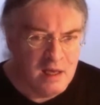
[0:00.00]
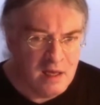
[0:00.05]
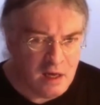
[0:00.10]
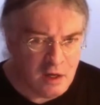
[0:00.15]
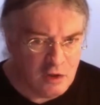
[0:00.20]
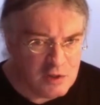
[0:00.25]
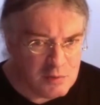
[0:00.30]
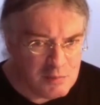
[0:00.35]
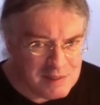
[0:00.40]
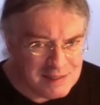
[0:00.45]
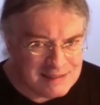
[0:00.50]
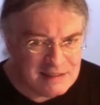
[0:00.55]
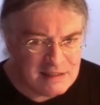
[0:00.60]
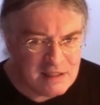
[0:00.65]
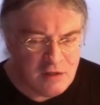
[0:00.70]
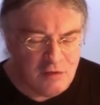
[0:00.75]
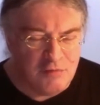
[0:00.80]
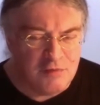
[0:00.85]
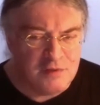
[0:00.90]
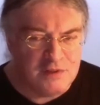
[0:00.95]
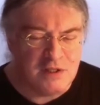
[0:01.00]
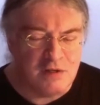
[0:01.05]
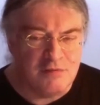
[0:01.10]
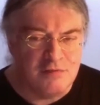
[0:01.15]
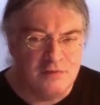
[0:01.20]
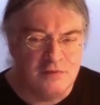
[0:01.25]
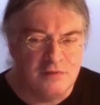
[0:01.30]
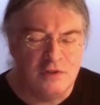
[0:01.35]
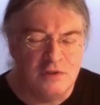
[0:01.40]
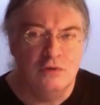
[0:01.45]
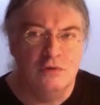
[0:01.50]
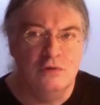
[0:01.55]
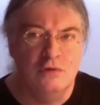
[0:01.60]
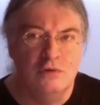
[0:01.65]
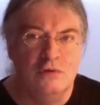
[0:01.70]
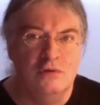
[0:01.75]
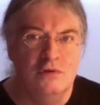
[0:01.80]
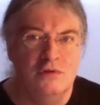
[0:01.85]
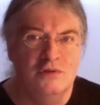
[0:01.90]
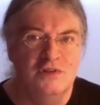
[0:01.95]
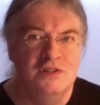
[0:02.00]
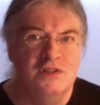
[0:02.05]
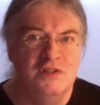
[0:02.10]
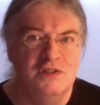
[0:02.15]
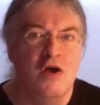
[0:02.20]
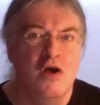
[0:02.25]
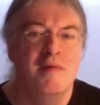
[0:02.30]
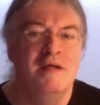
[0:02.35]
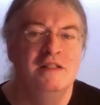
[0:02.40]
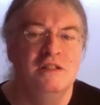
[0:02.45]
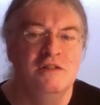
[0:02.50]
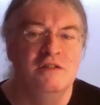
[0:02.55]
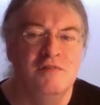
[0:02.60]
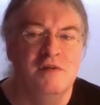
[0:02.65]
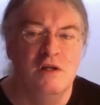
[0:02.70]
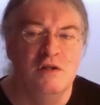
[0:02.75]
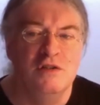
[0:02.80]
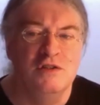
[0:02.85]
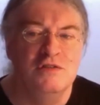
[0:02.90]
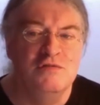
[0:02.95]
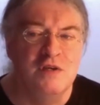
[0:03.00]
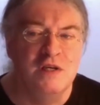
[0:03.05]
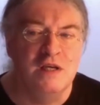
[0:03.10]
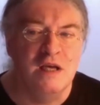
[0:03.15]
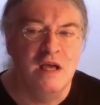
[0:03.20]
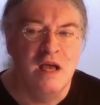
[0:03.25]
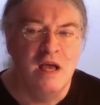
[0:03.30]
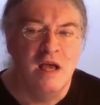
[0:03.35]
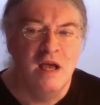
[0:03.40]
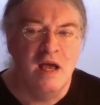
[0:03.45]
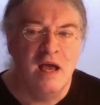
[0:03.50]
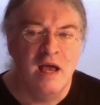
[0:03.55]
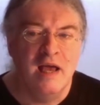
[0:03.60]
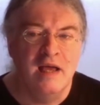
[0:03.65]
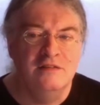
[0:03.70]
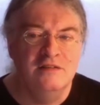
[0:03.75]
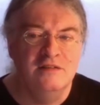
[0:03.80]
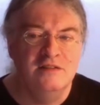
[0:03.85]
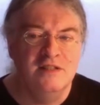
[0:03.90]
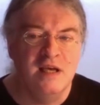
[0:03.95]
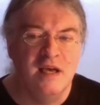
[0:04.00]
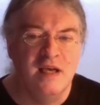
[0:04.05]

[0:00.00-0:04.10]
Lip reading: Alchemy itself is often called the Hermetic philosophy, and